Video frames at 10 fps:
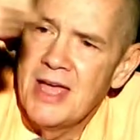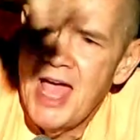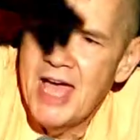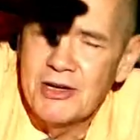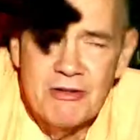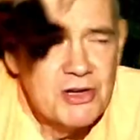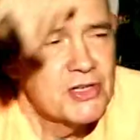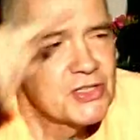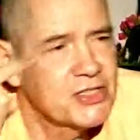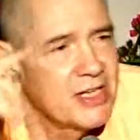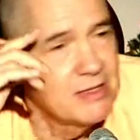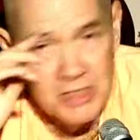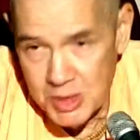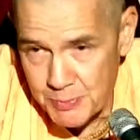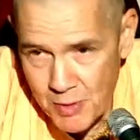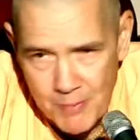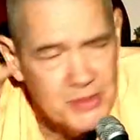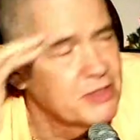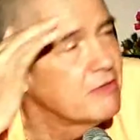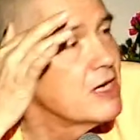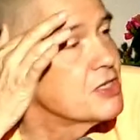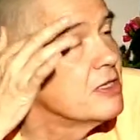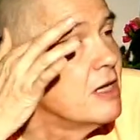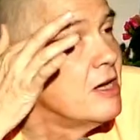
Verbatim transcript: and Krishna said, this is Prabhupada's narration,